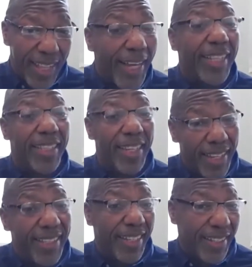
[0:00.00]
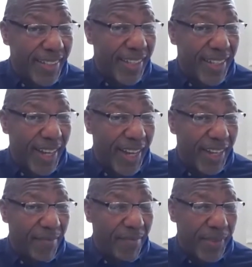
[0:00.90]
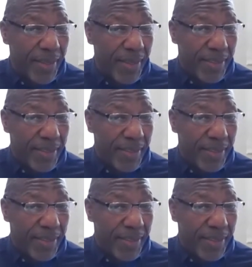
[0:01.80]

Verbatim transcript: not attending um,